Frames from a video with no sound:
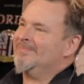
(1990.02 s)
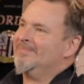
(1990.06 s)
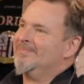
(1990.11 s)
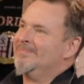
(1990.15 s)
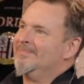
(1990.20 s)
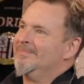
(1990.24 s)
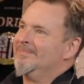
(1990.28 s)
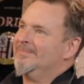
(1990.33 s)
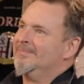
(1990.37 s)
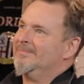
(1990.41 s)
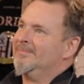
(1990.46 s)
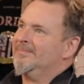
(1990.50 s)

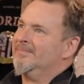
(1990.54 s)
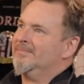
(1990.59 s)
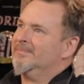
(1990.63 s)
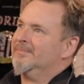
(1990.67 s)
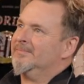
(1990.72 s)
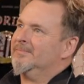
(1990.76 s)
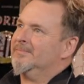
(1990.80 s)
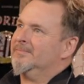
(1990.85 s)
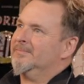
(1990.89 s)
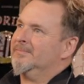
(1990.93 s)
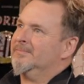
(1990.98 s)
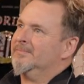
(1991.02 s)

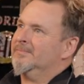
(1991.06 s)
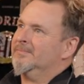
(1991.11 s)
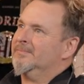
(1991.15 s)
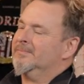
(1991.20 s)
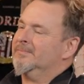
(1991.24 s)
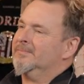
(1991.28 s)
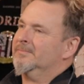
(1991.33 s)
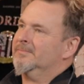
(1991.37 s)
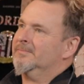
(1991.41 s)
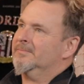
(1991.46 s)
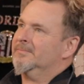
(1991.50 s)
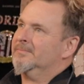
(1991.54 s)

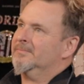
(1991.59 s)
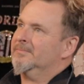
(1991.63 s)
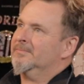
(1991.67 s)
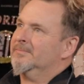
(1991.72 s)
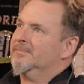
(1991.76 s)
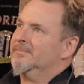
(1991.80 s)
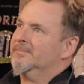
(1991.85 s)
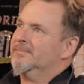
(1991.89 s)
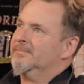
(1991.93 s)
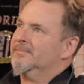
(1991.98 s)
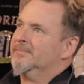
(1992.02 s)
(silent)